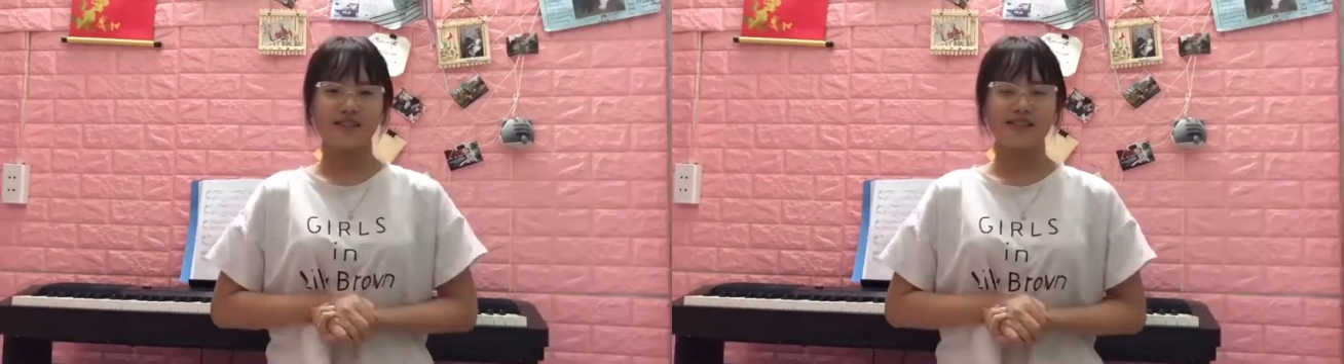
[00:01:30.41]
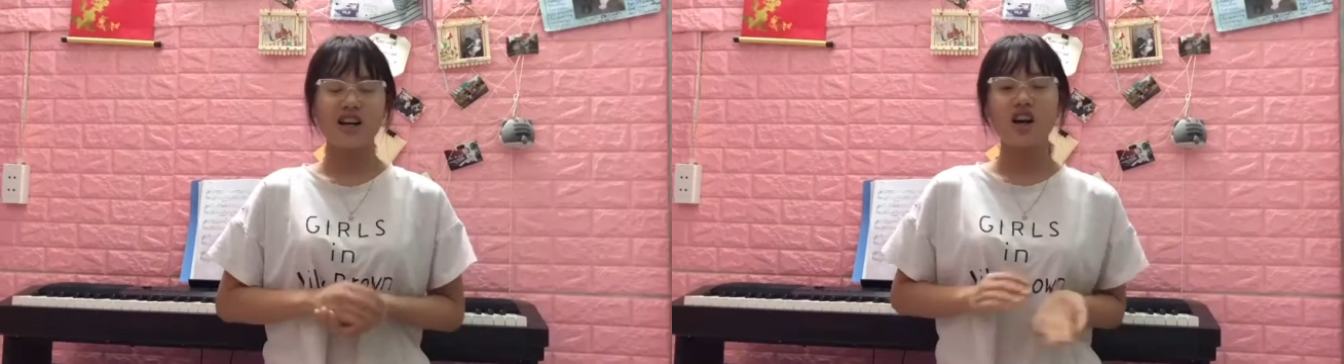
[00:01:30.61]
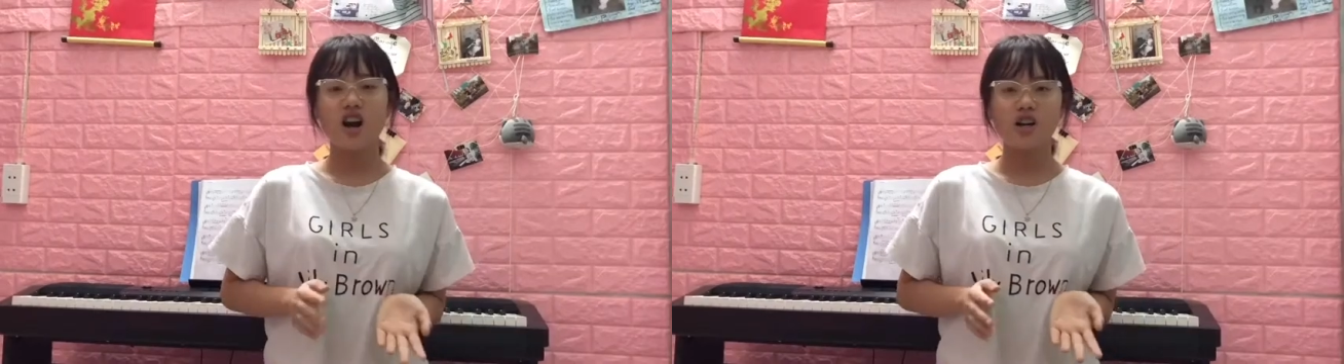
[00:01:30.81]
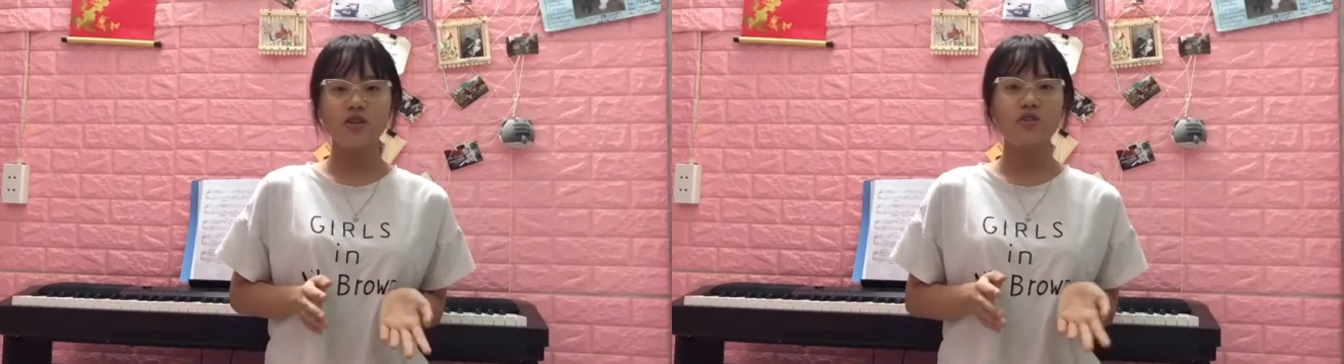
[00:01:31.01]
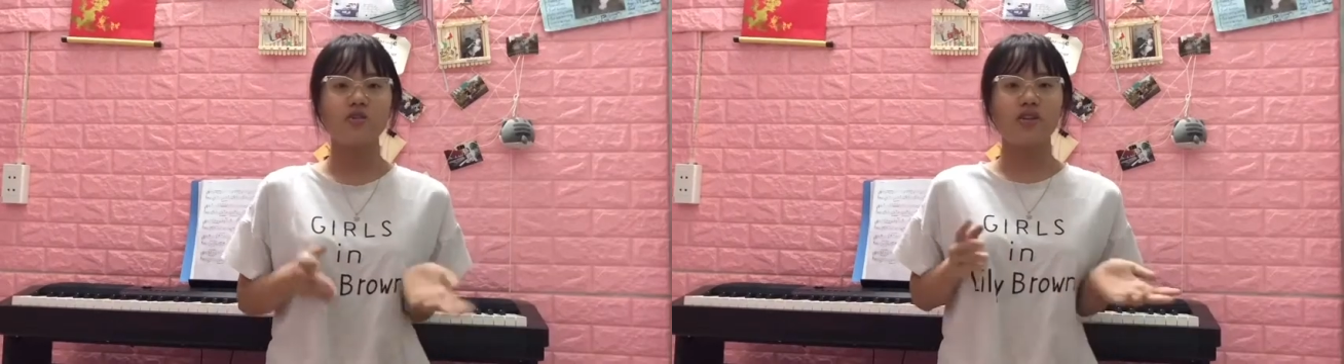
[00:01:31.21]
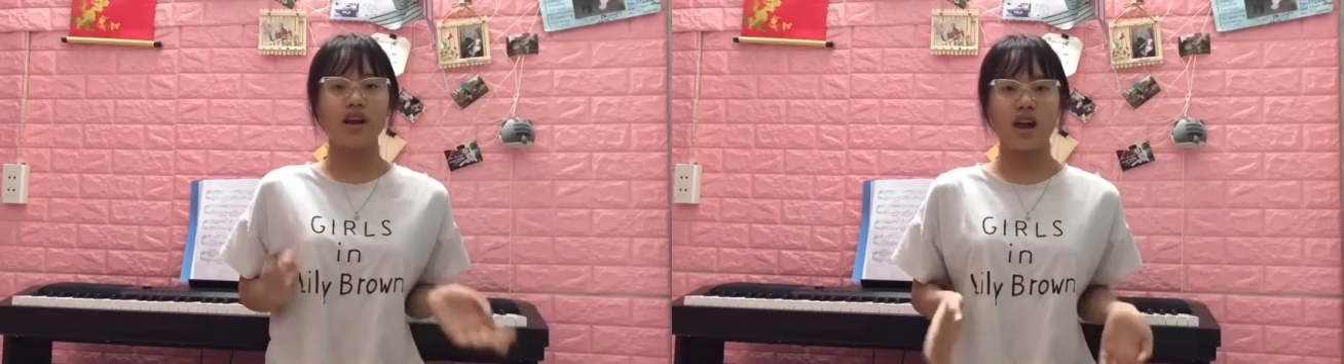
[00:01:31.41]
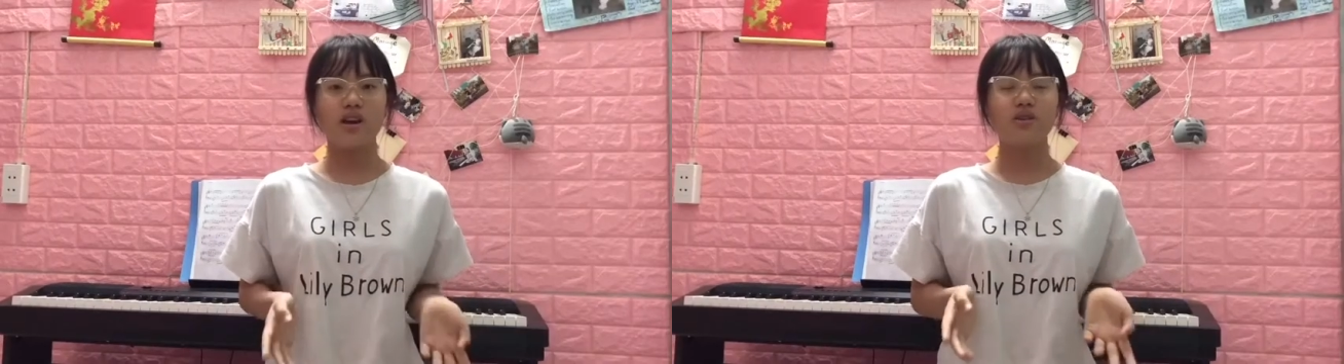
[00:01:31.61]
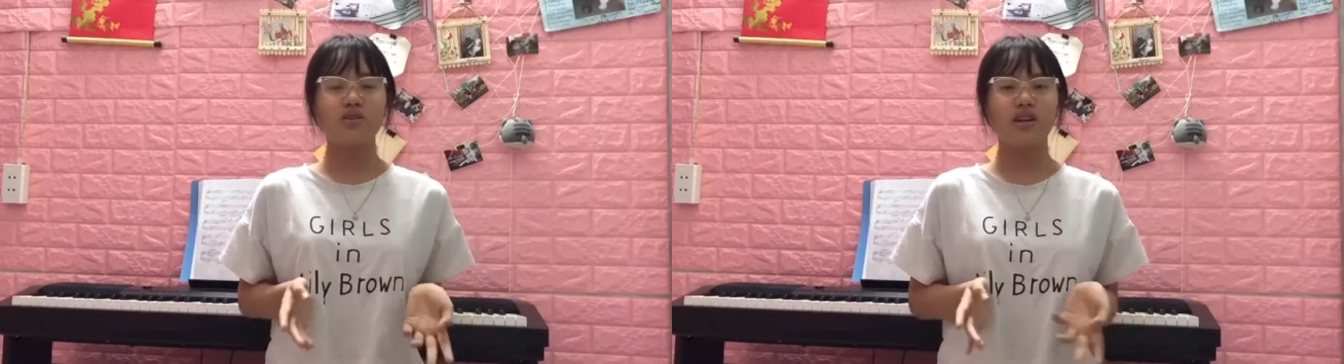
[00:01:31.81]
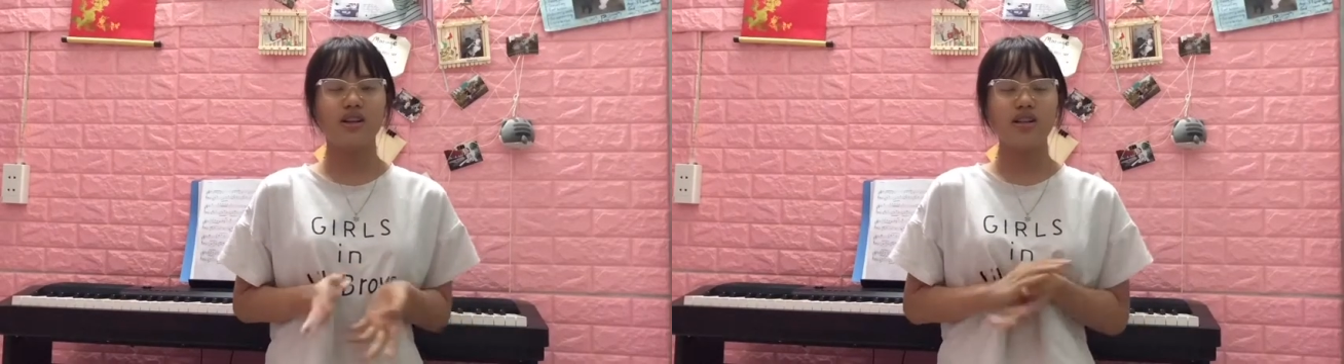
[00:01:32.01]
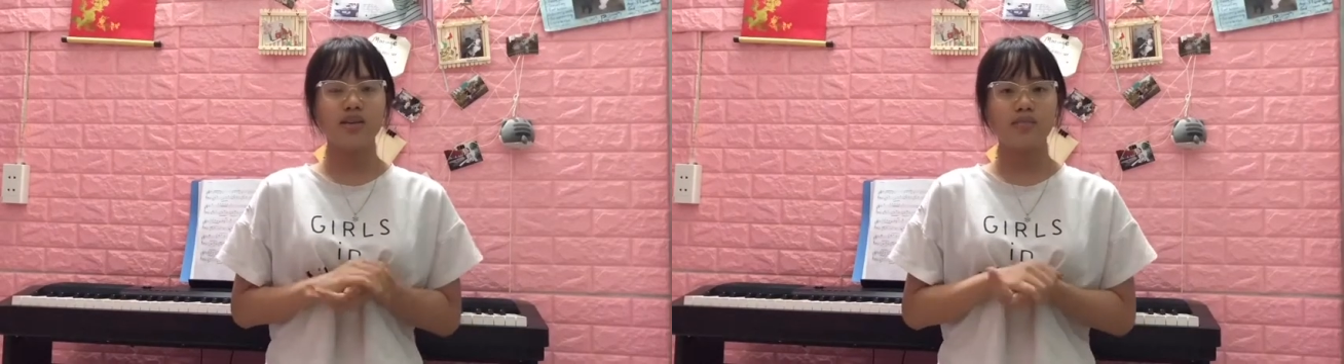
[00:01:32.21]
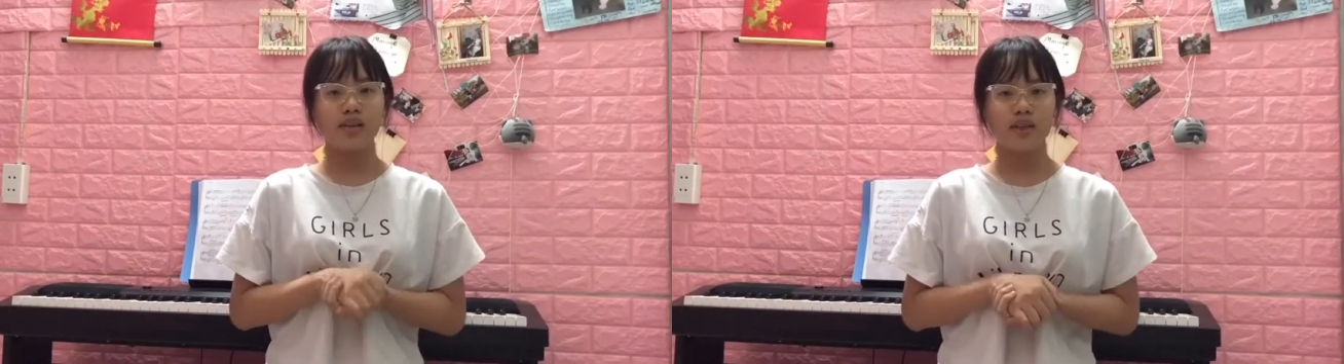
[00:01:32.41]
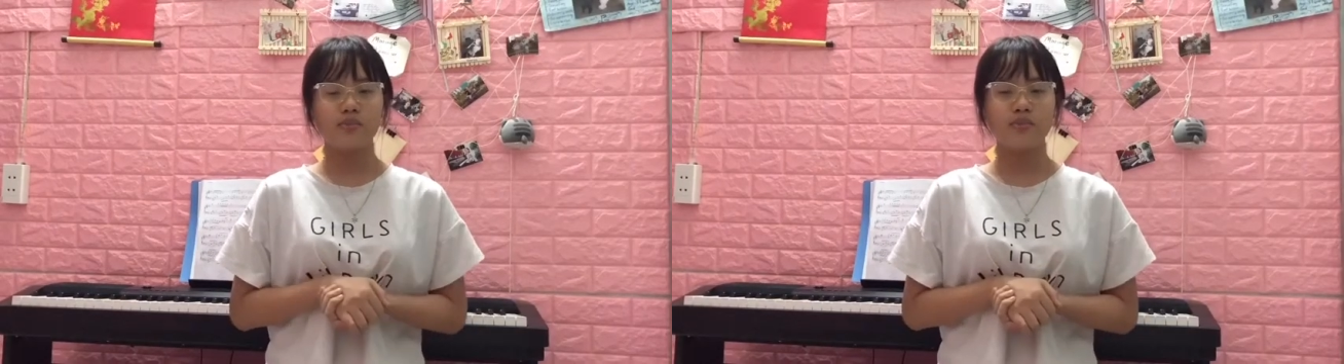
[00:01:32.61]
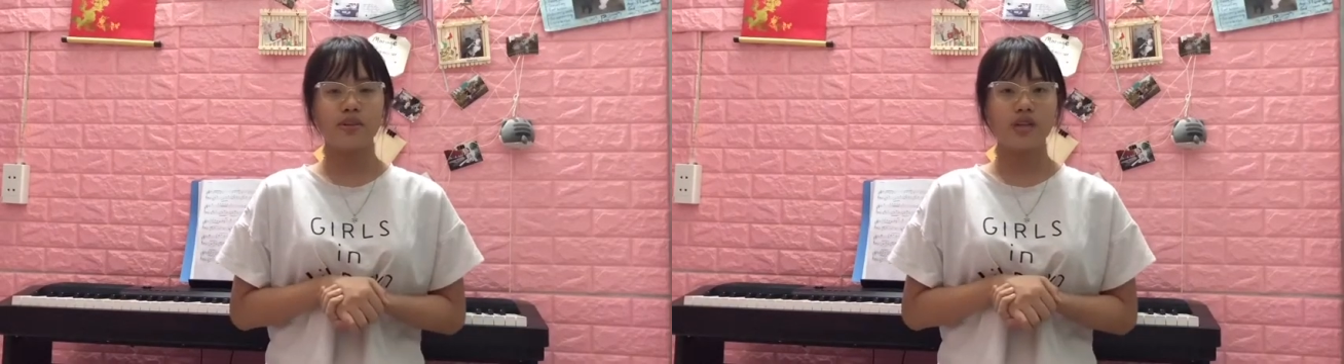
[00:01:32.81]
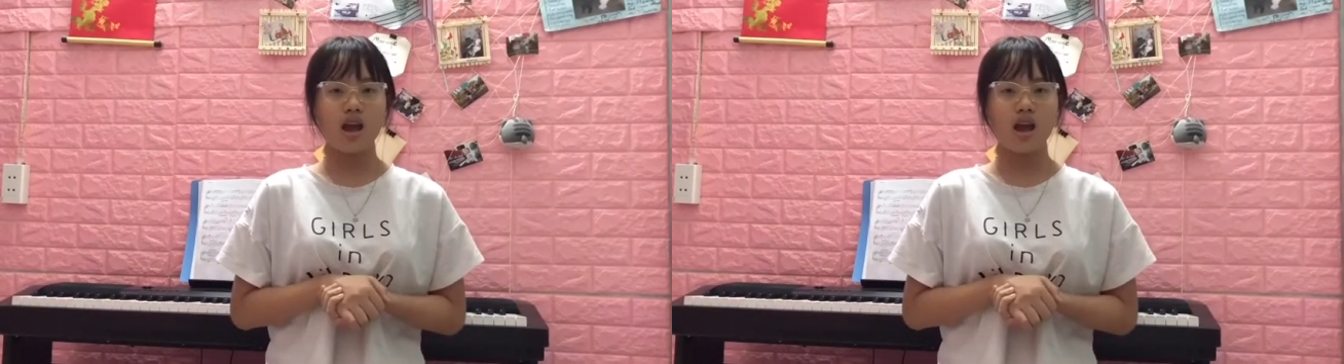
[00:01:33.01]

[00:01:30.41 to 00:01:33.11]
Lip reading: According to air quality management